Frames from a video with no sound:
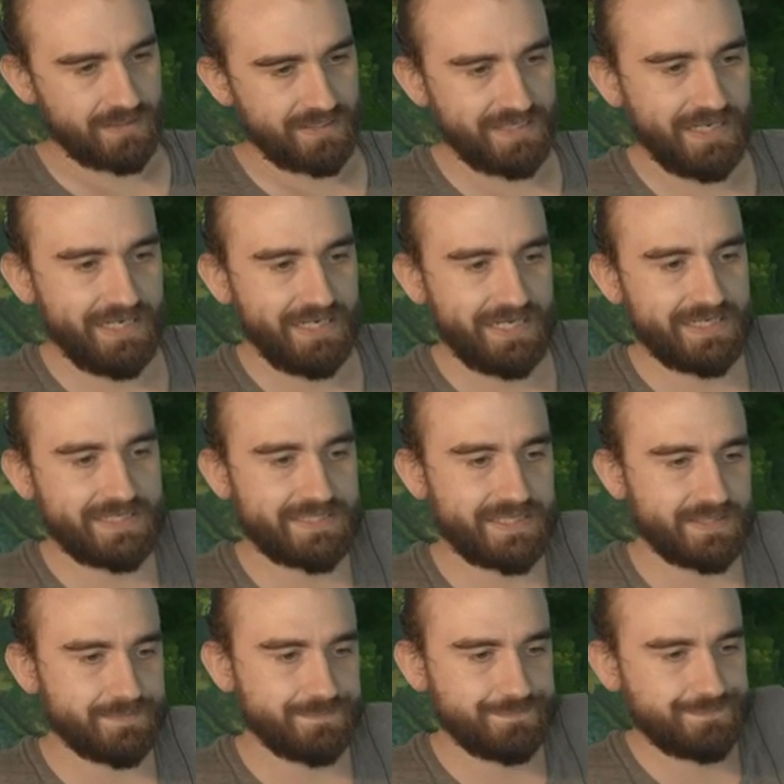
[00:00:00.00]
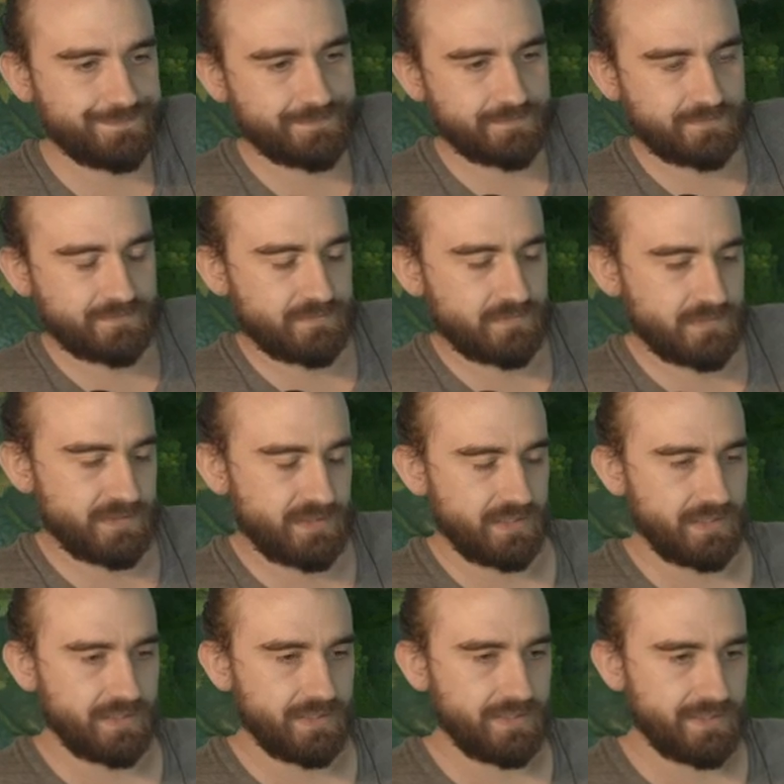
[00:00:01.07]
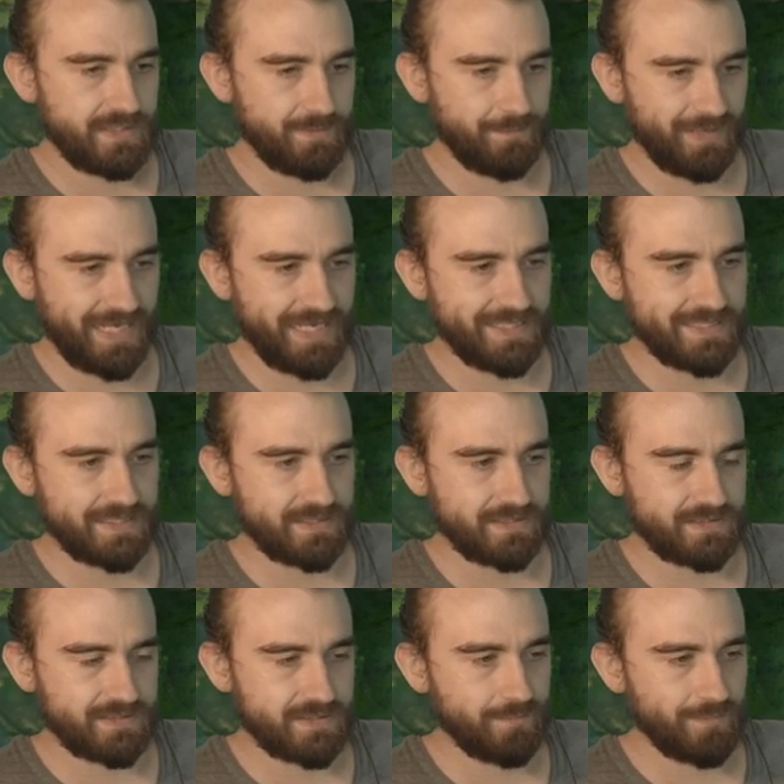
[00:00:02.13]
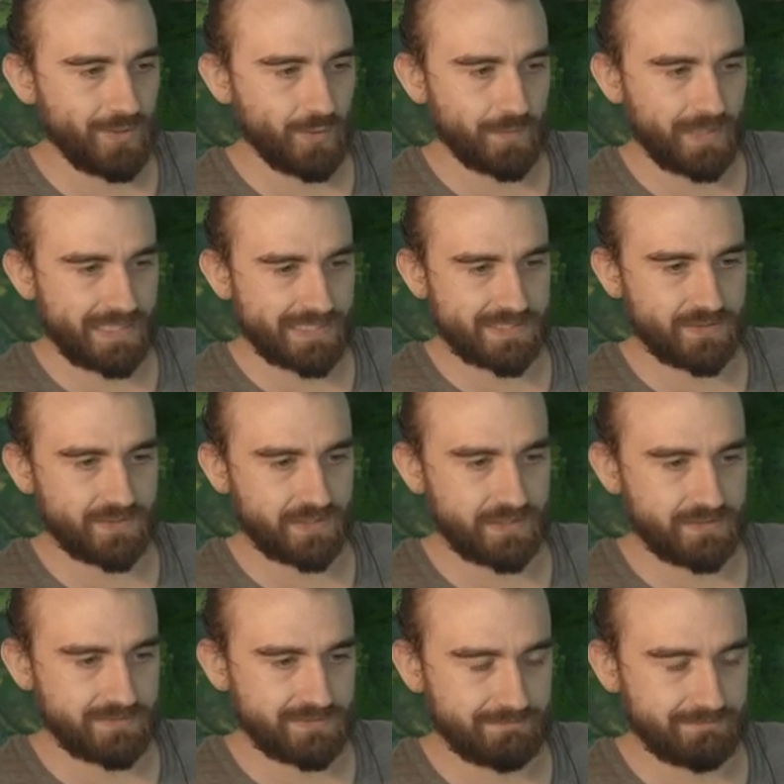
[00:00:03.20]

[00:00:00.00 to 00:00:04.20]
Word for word: Link then. Played blue mass, okay.